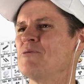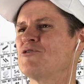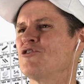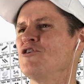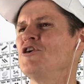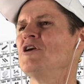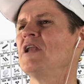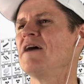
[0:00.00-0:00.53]
sure
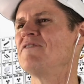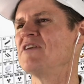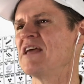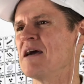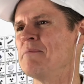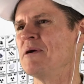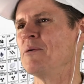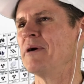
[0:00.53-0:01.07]
you'd love to
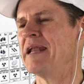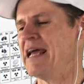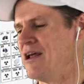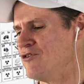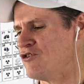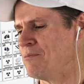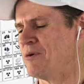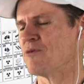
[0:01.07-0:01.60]
get me one,
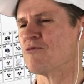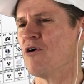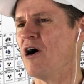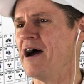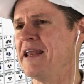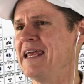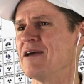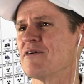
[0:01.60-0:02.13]
Andrew, but
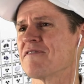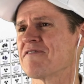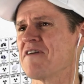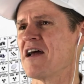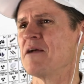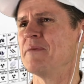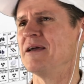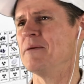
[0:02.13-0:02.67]
right here in front of me,